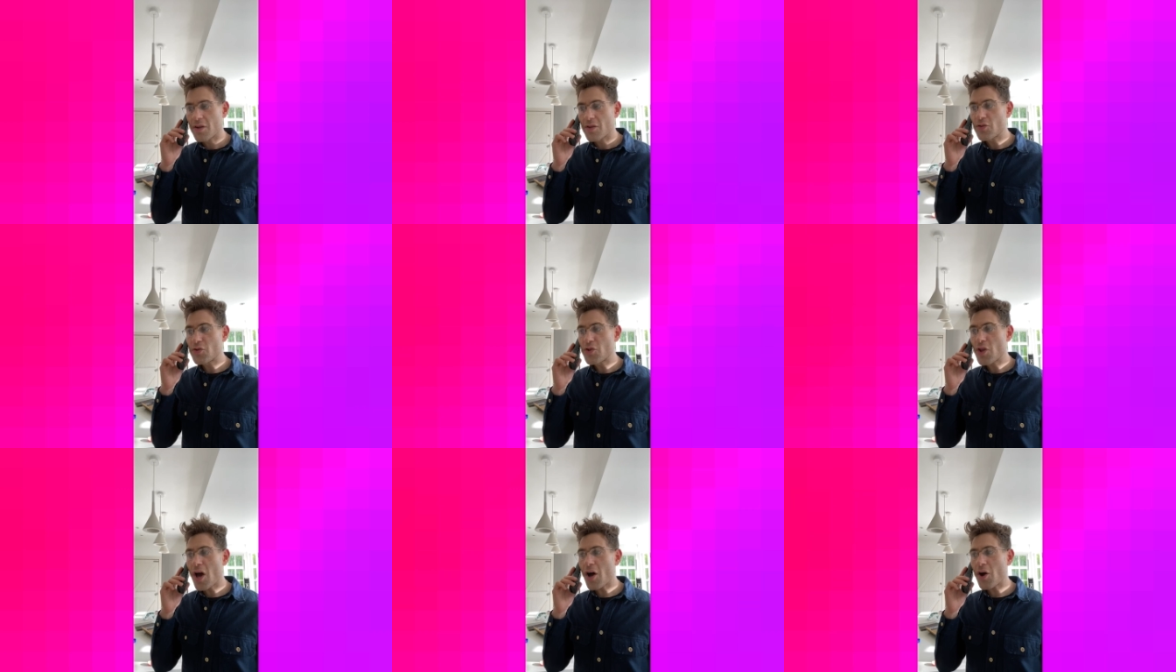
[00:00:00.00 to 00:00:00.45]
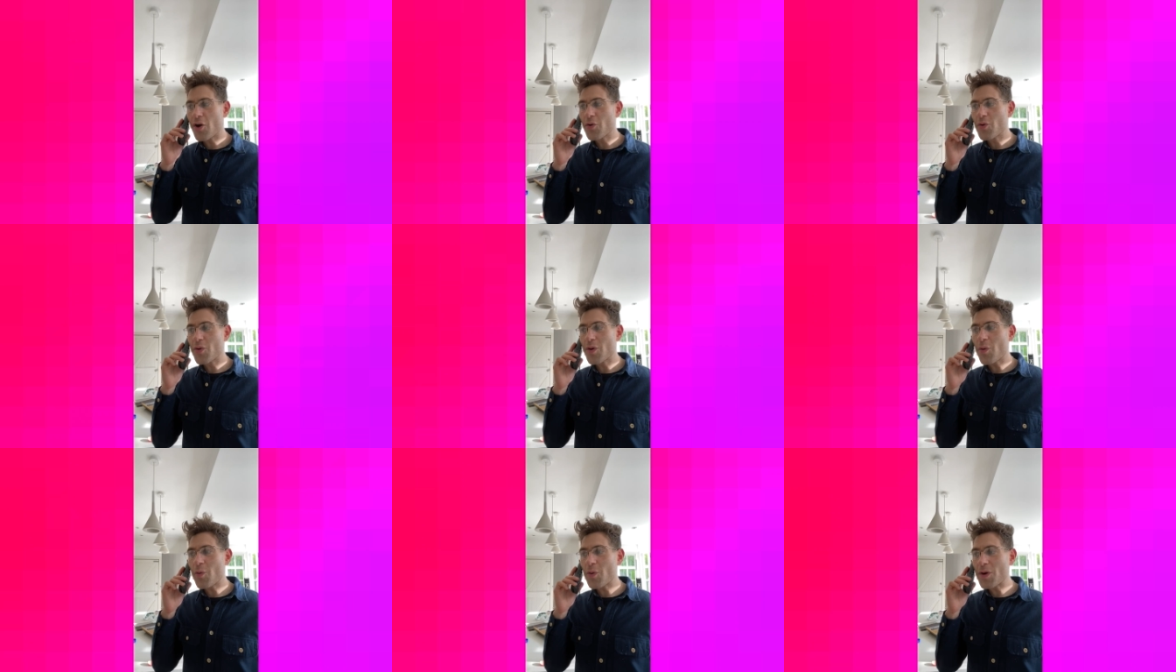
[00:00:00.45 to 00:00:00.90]

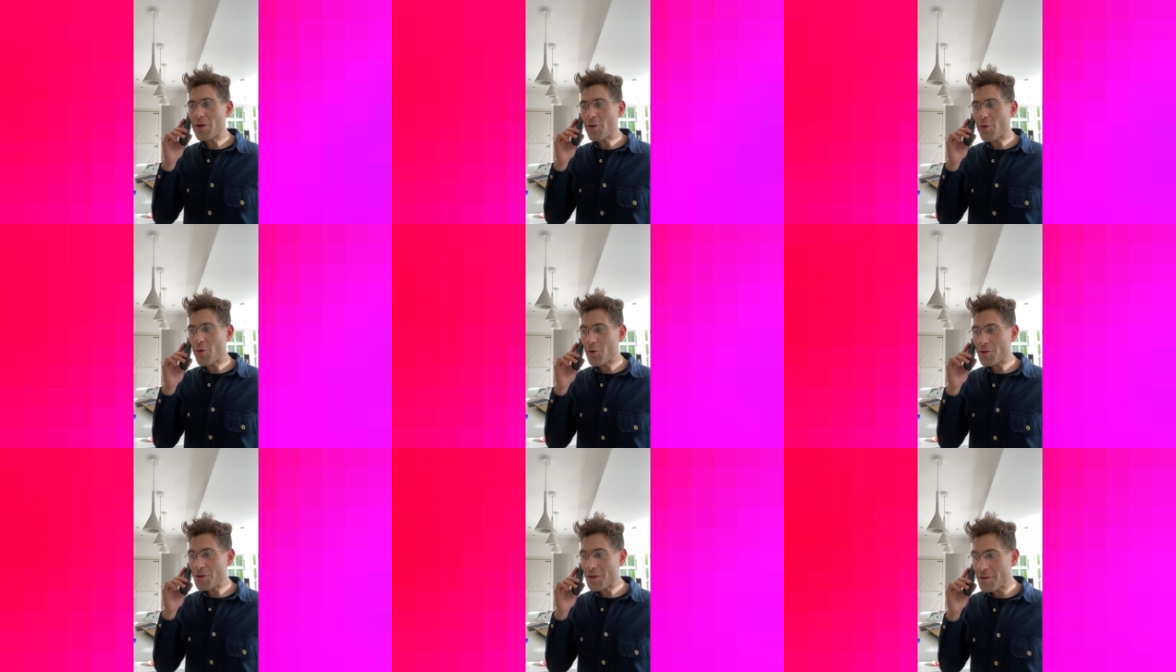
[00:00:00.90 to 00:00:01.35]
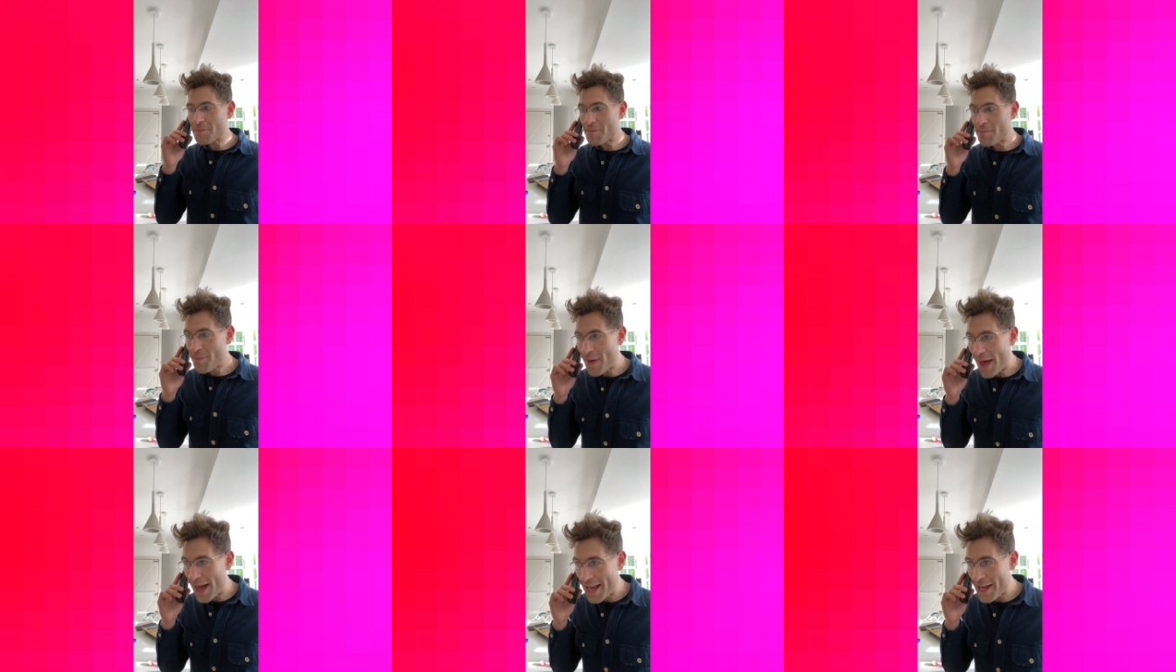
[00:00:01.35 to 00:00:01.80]
No, we ordered
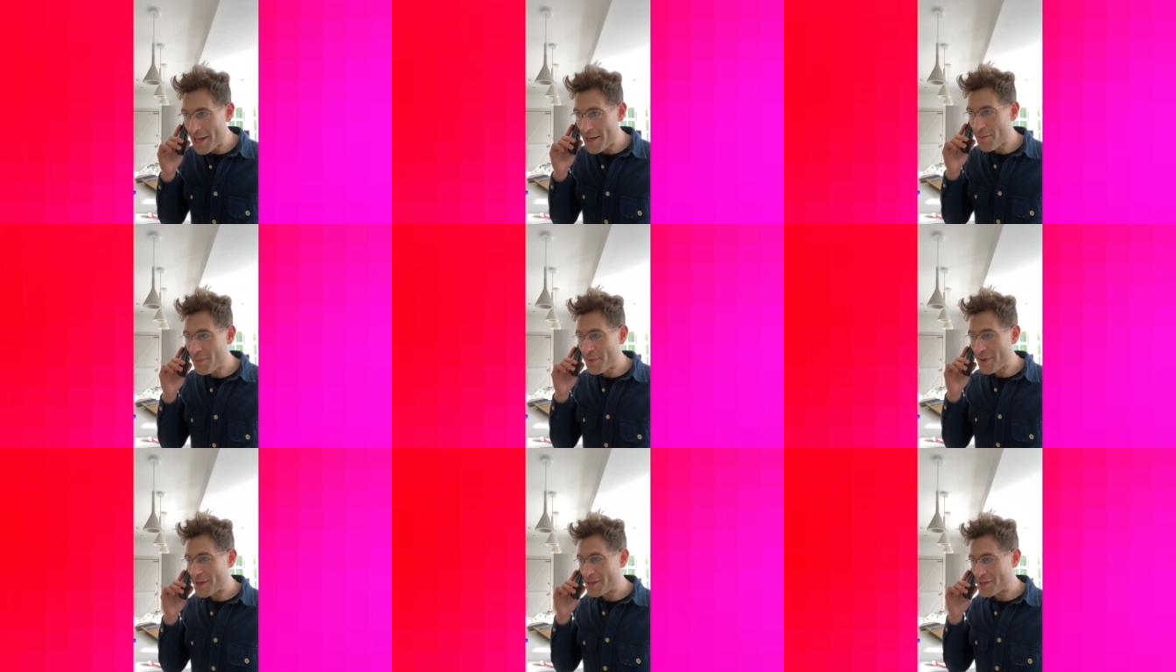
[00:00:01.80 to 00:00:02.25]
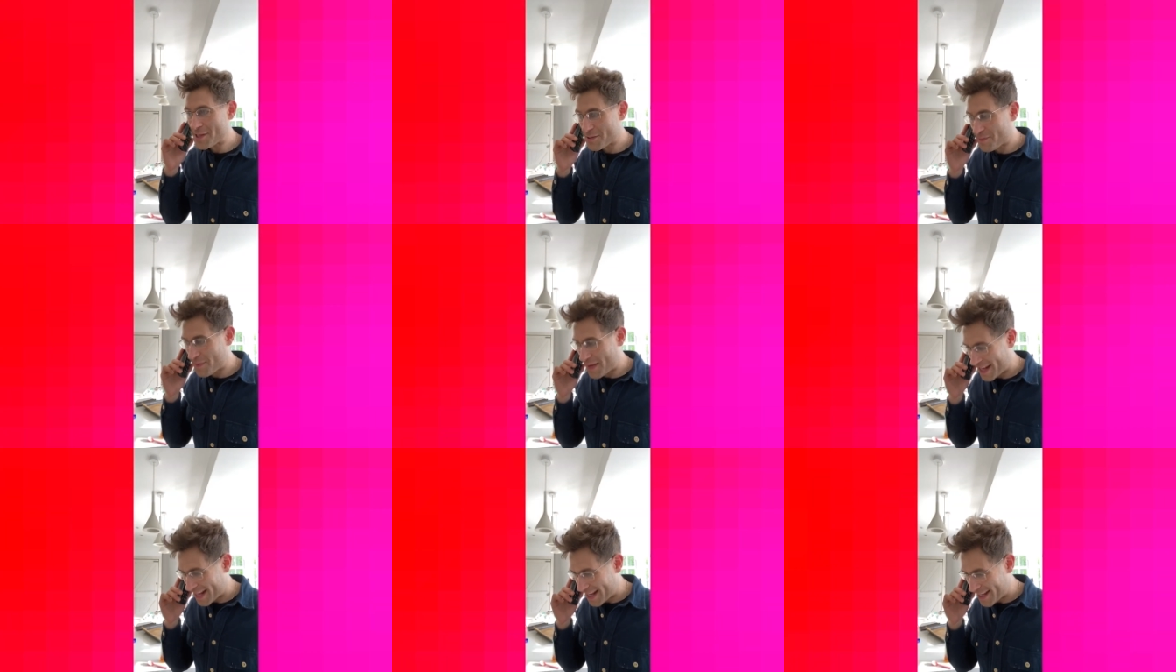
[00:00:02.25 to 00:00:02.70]
baby
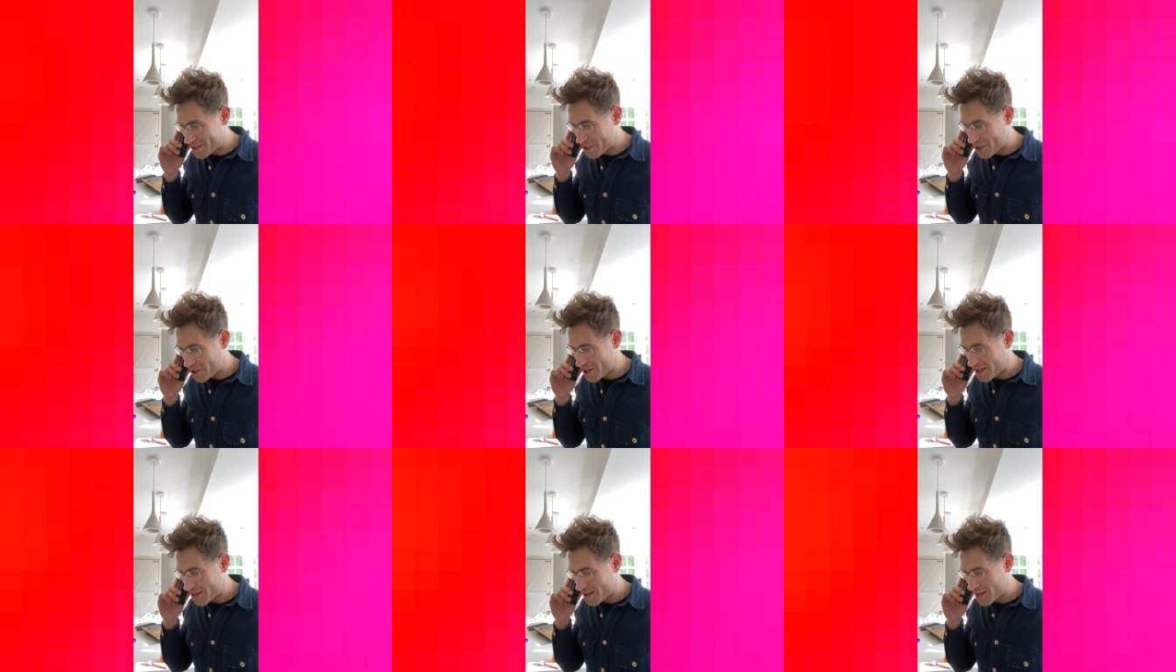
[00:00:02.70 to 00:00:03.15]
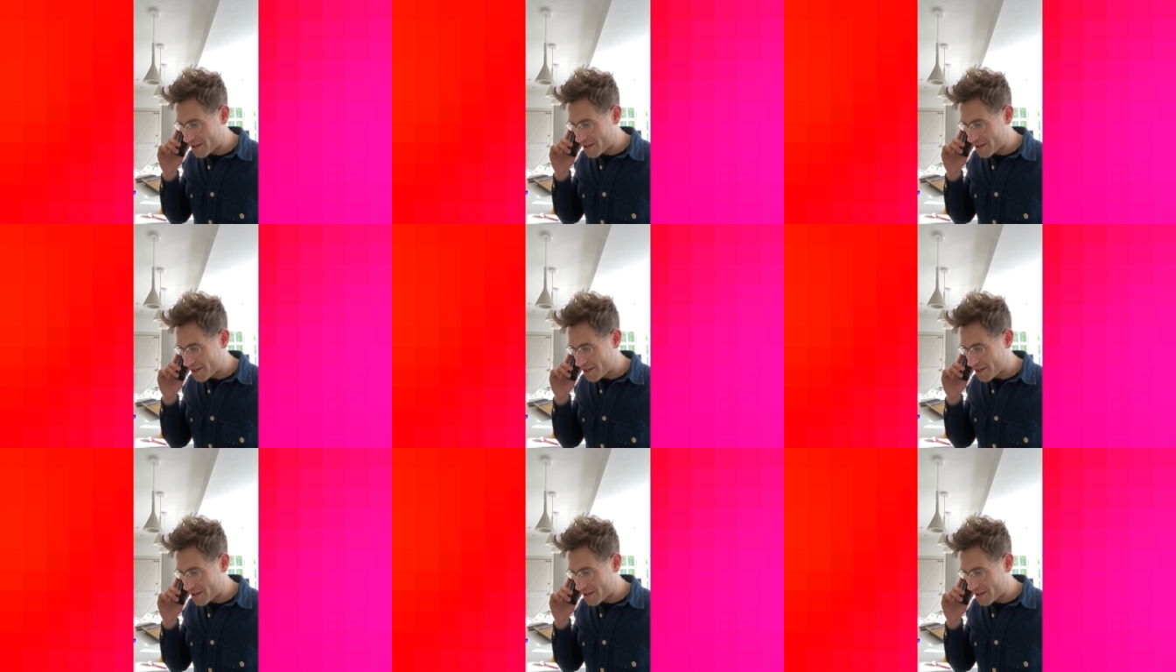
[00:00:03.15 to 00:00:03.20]
spinach.